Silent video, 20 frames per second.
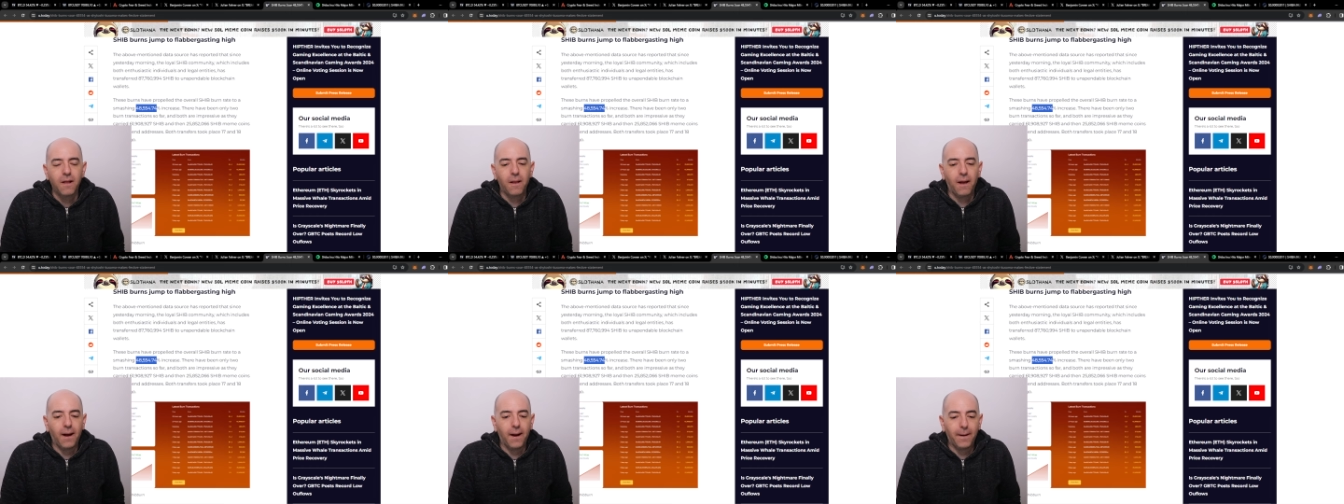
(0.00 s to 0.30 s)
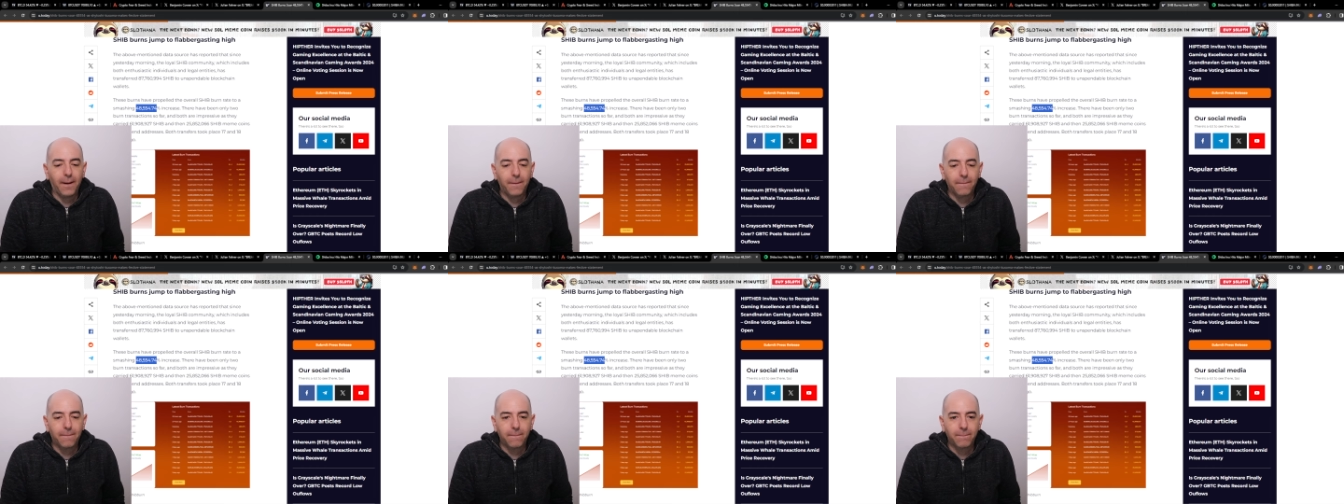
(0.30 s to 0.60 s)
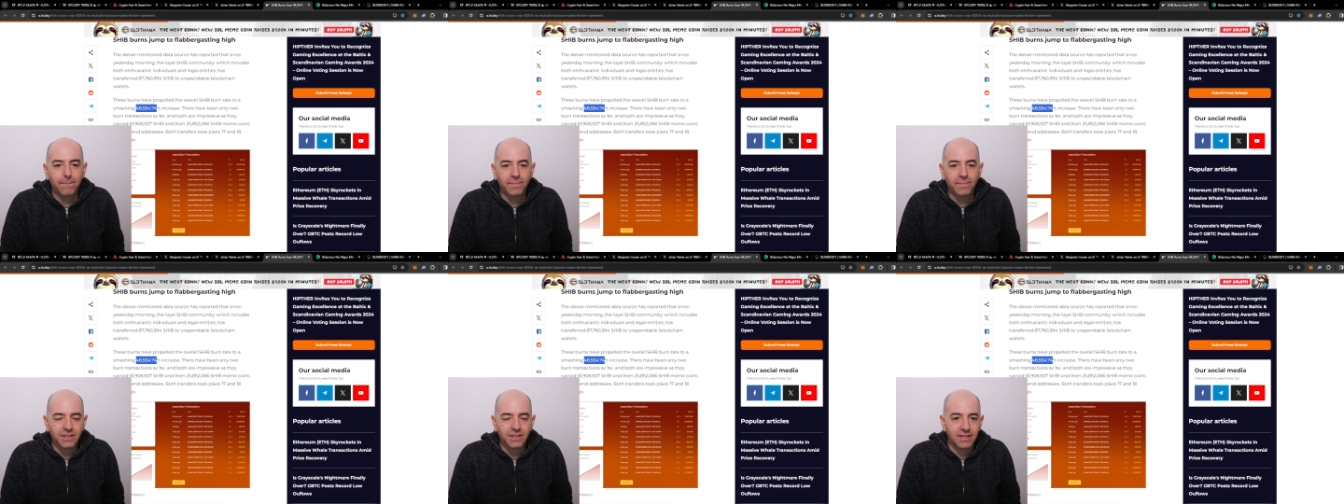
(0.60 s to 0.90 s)

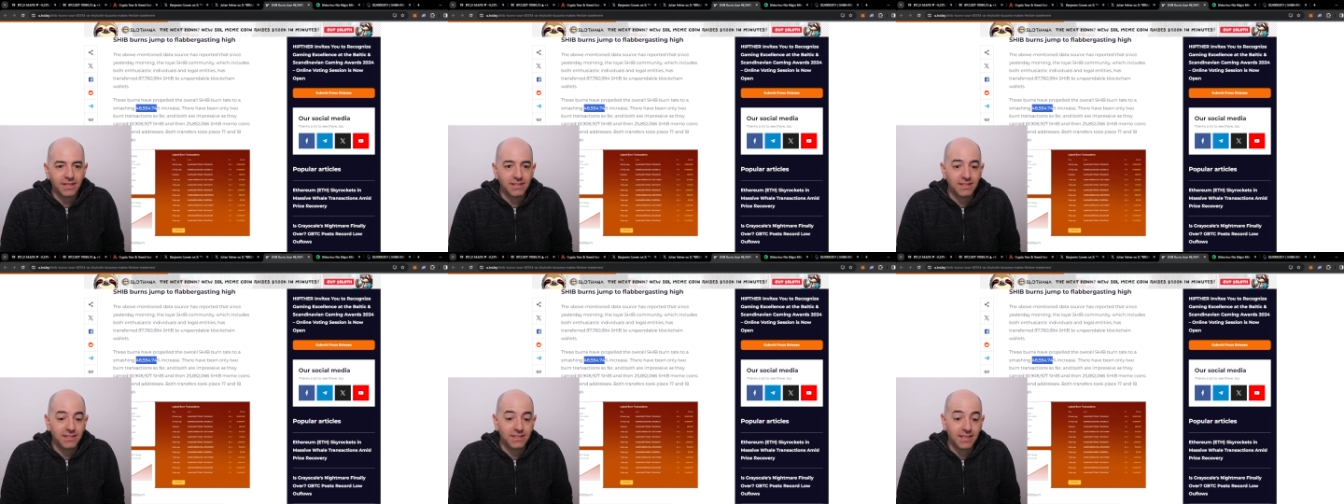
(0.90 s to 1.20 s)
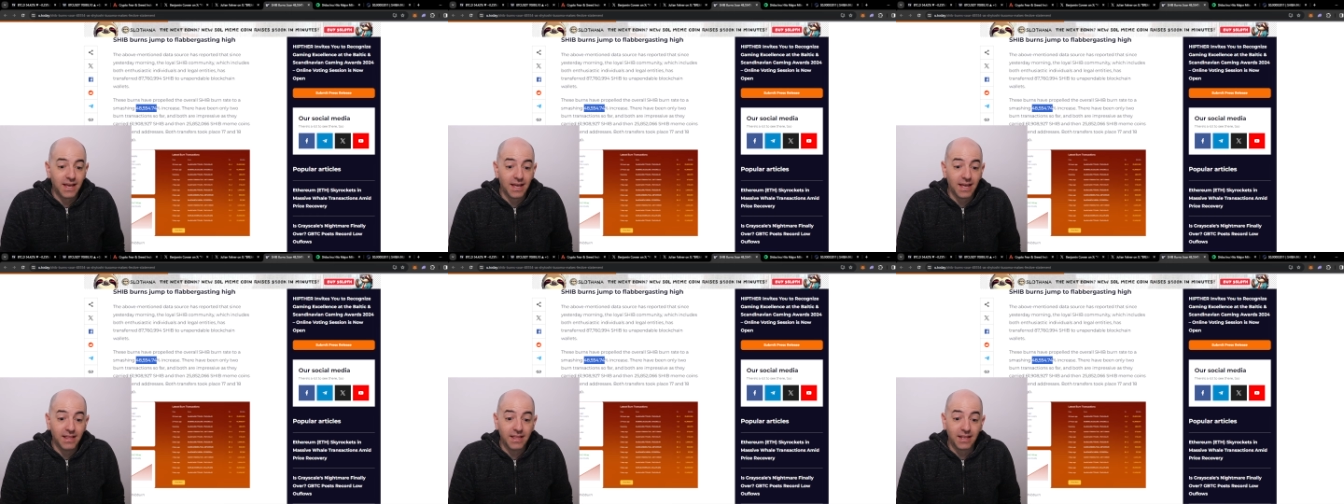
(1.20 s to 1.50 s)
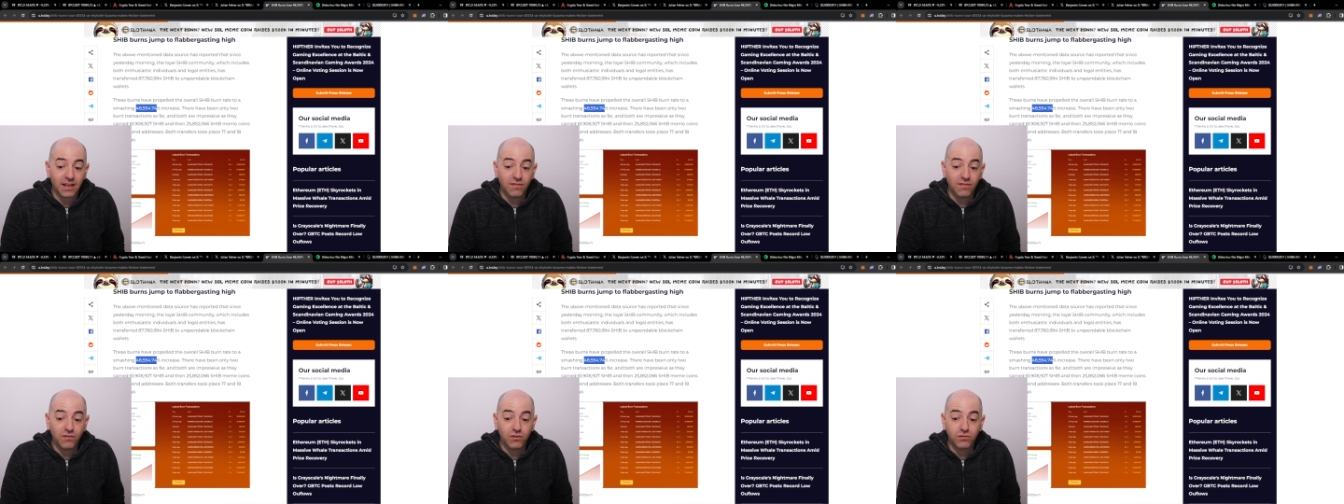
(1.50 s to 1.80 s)
But they said
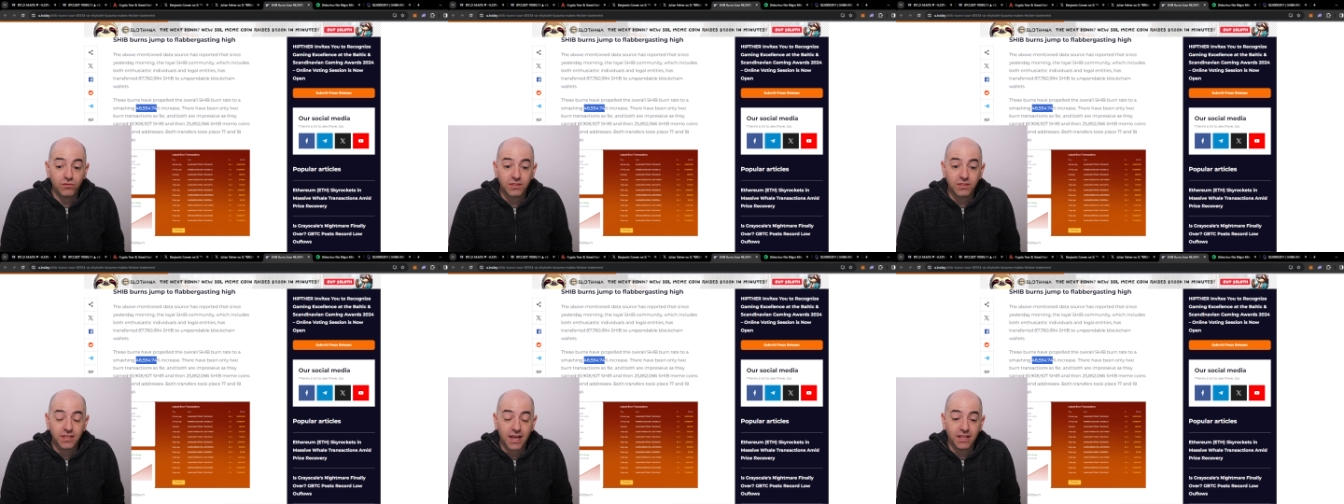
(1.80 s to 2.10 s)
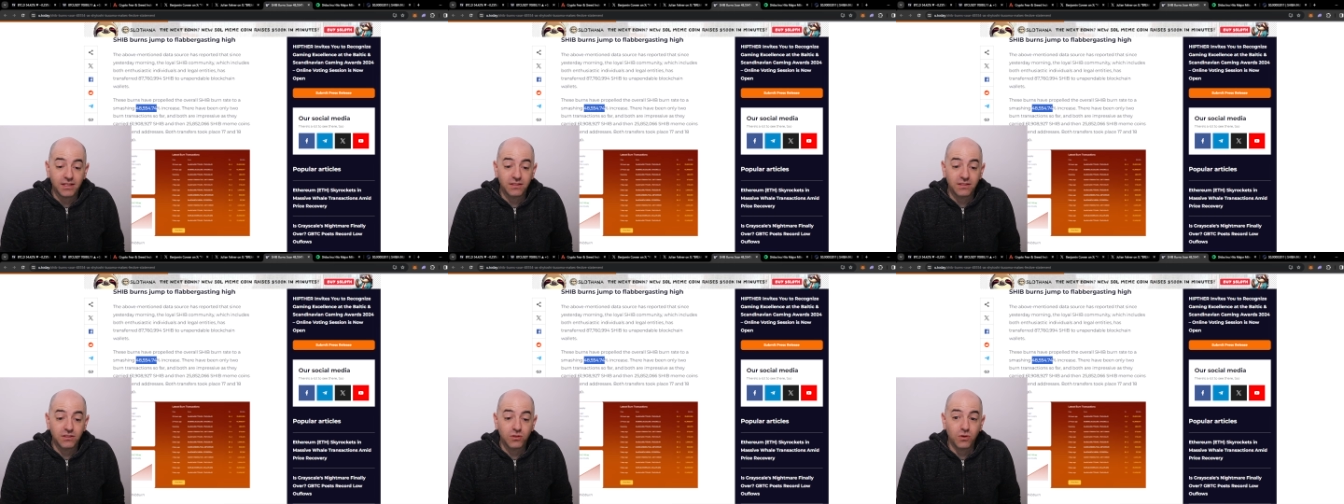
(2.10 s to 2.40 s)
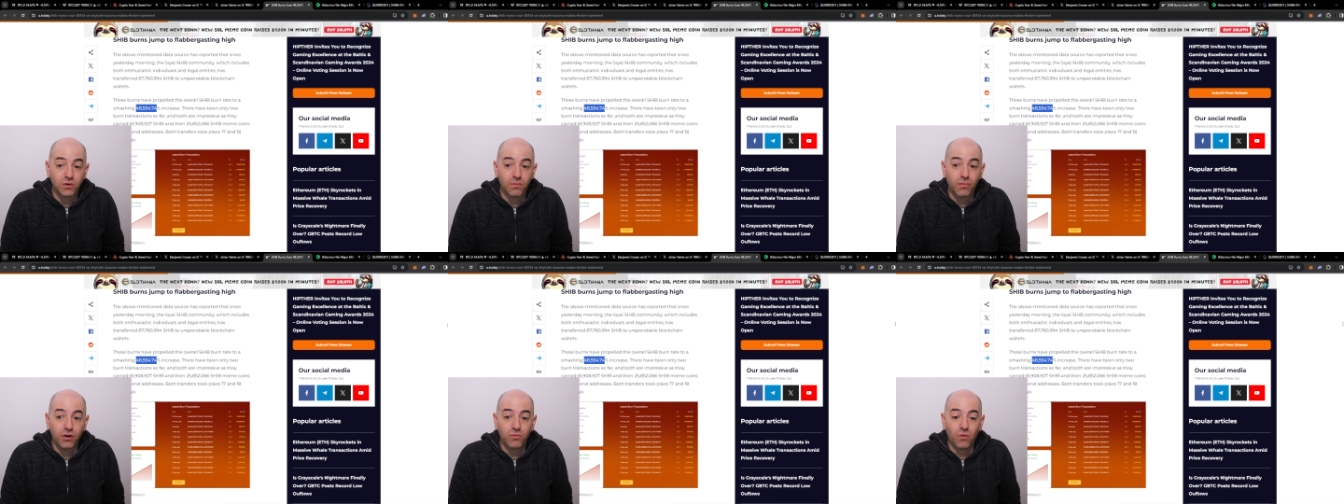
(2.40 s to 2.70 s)
that if you send to
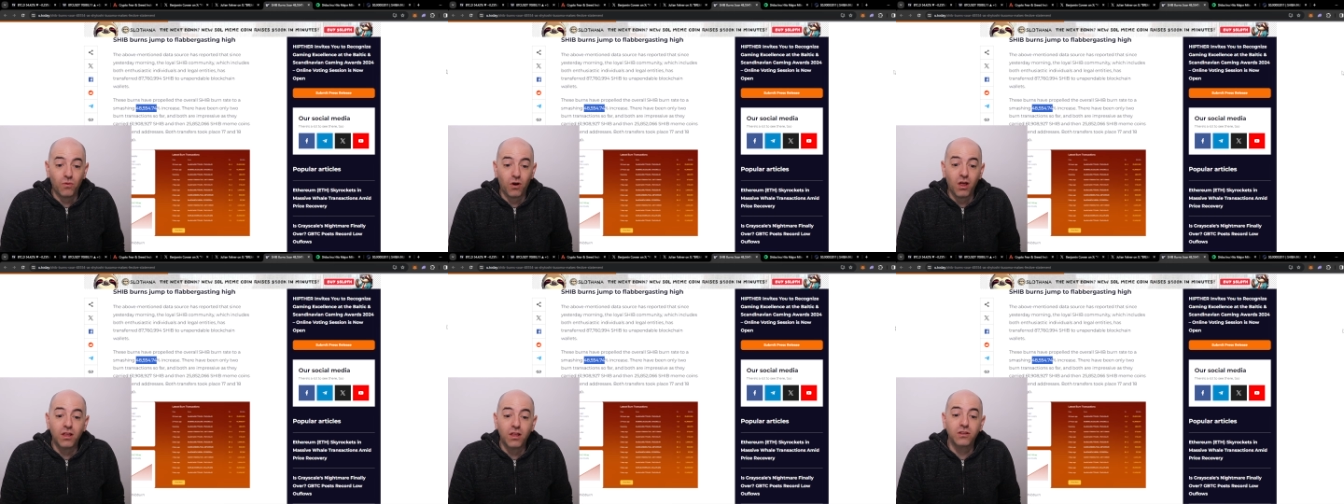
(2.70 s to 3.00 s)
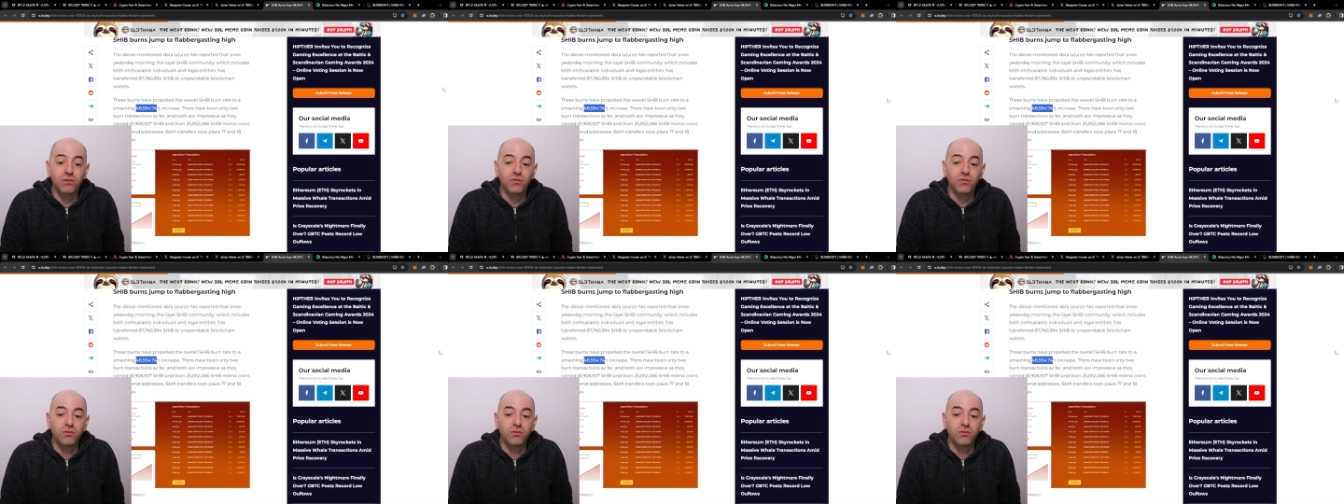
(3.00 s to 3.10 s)
a burn wallet,